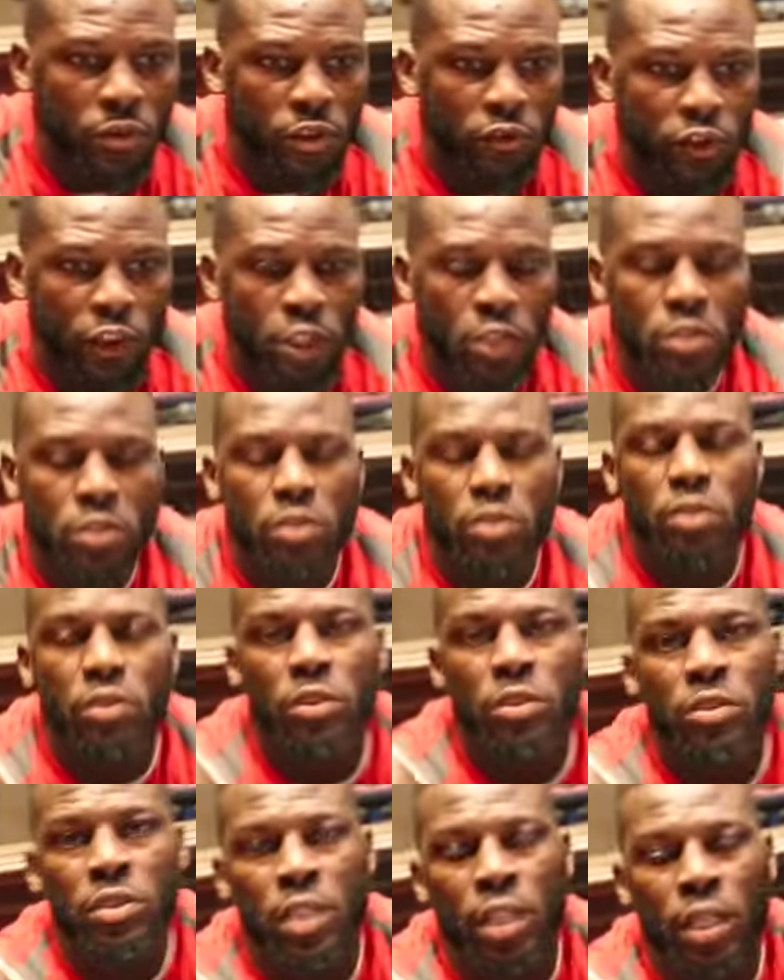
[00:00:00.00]
first
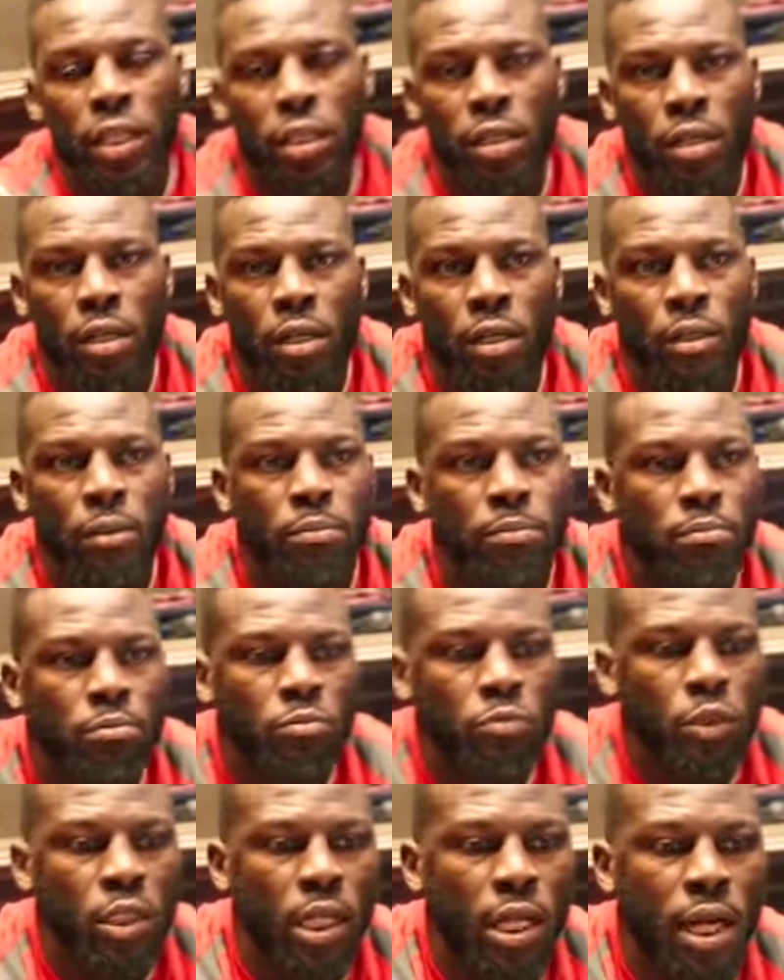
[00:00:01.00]
it's like um,
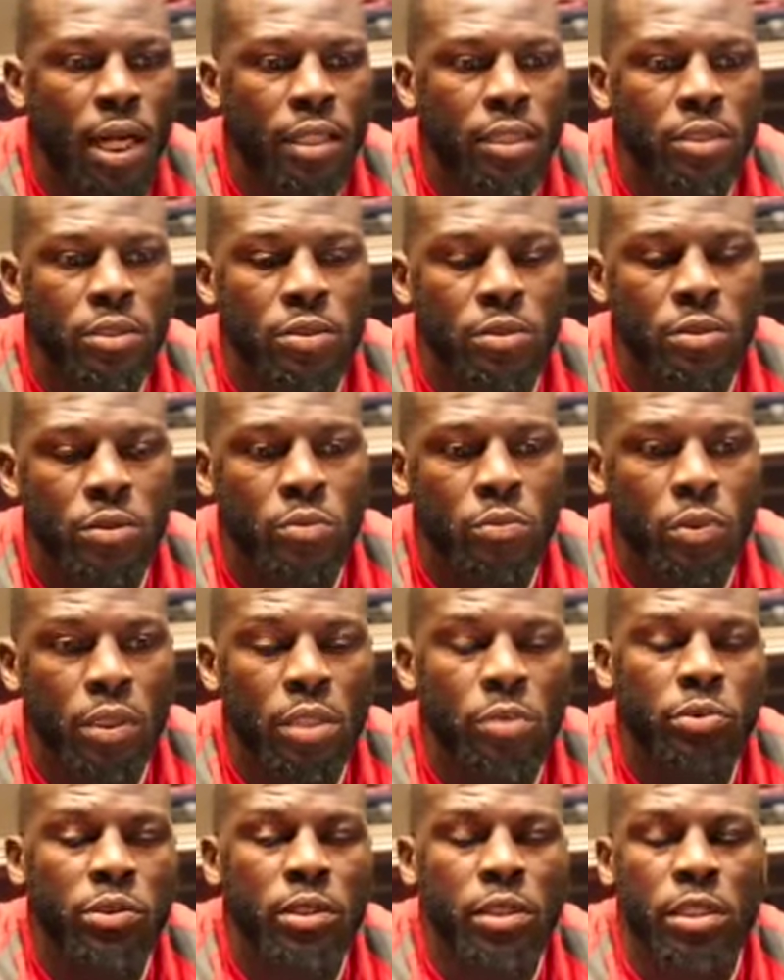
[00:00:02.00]
with Colin.
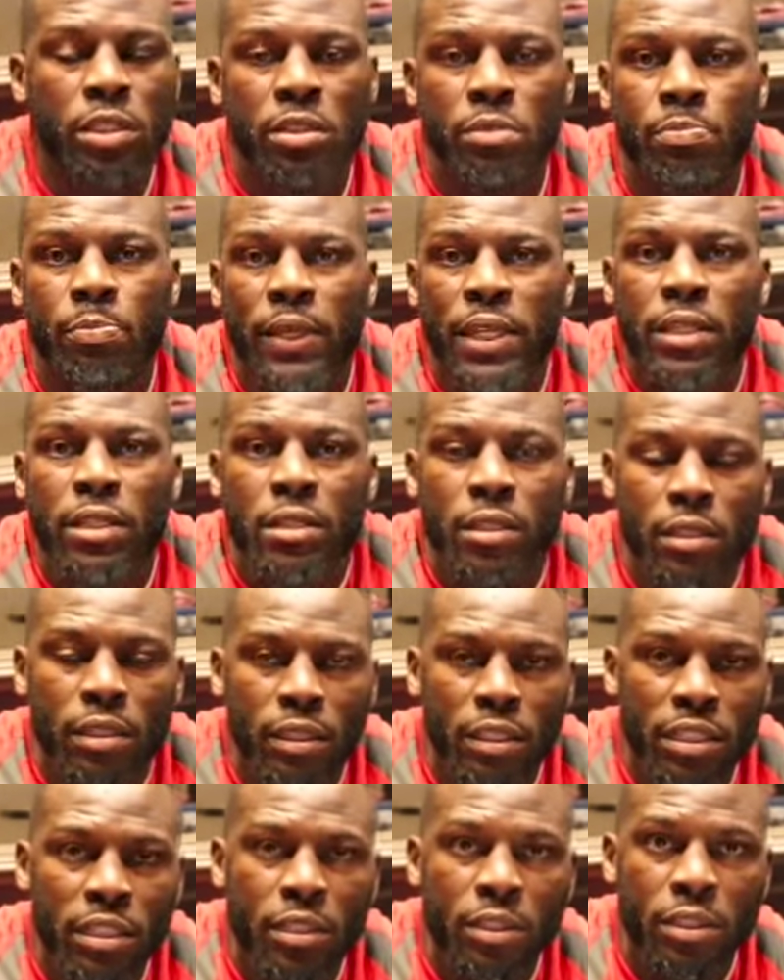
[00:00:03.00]
He, he's been
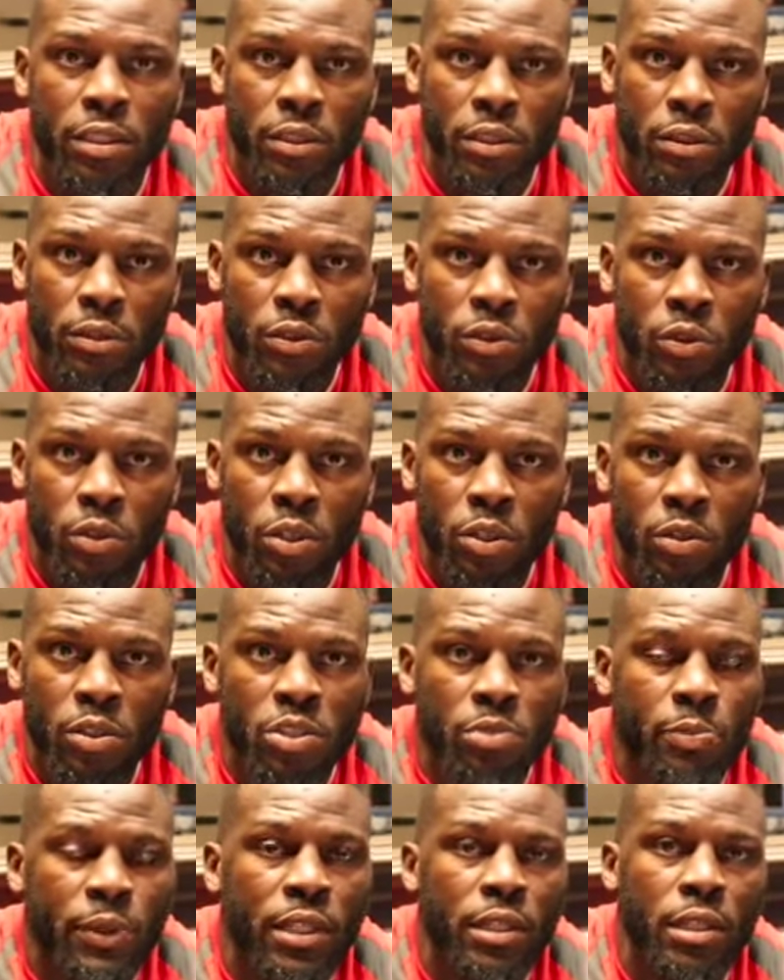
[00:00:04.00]
kneeling. You know,
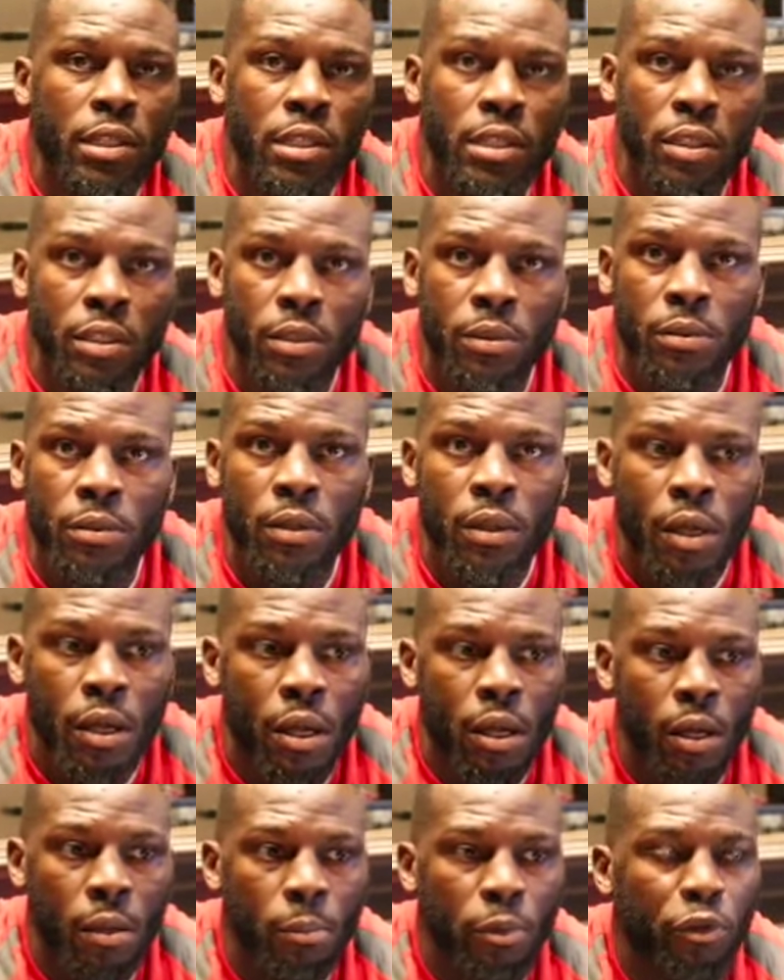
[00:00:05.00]
he's been kneeling
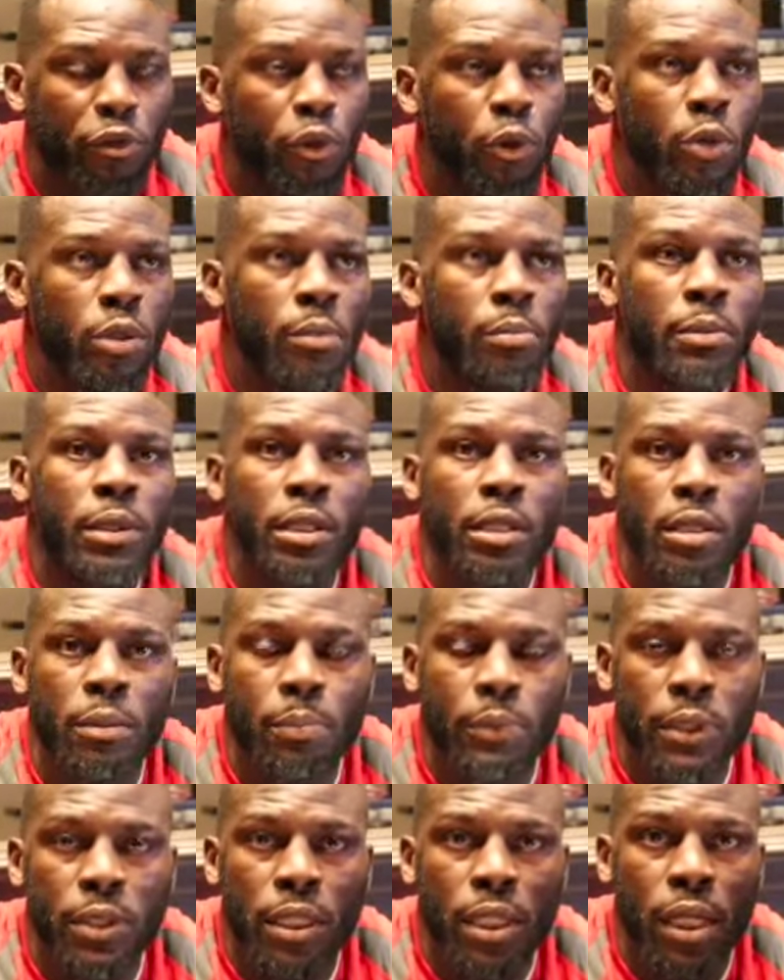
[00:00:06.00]
before the media
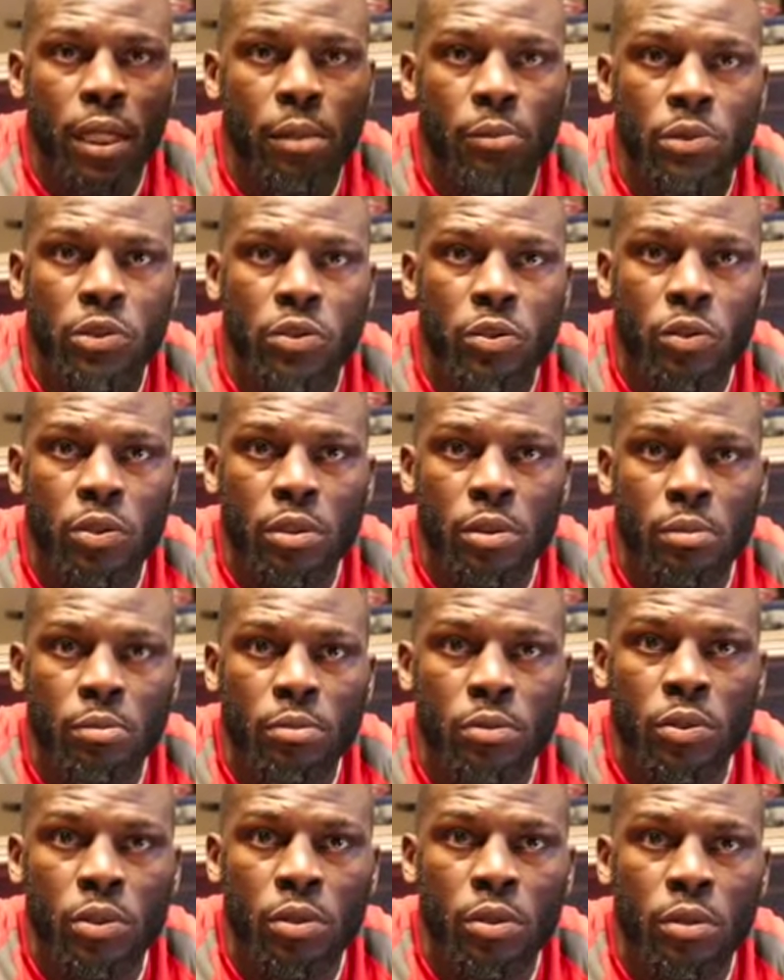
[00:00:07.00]
put the cameras on
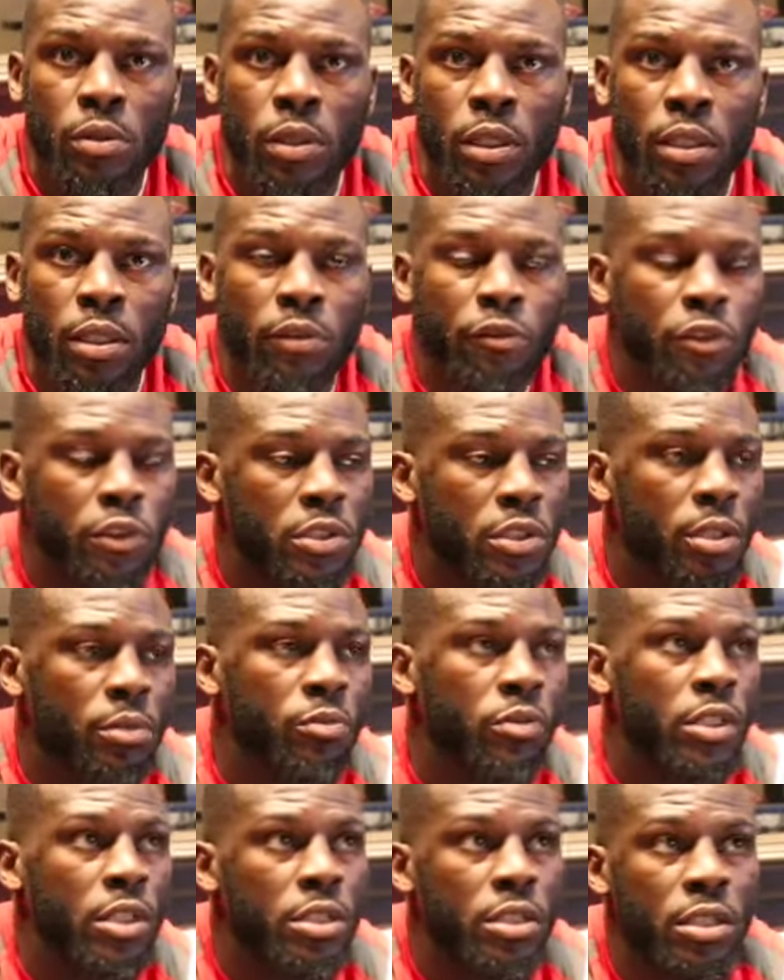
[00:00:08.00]
him. You know, and then for
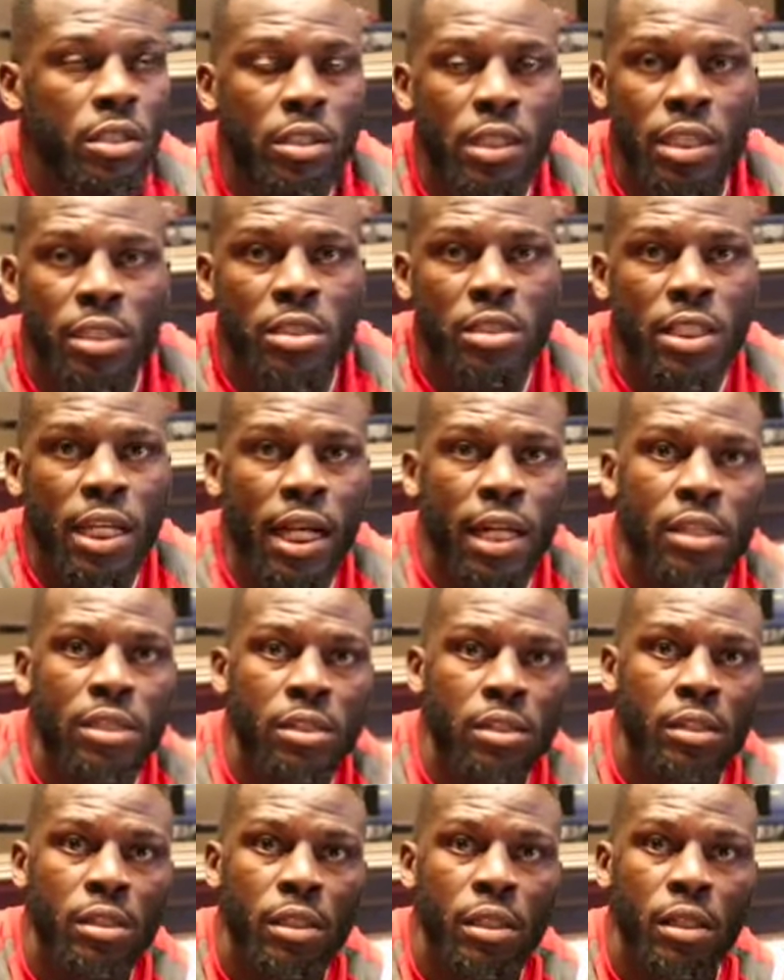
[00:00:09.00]
some reason they decide to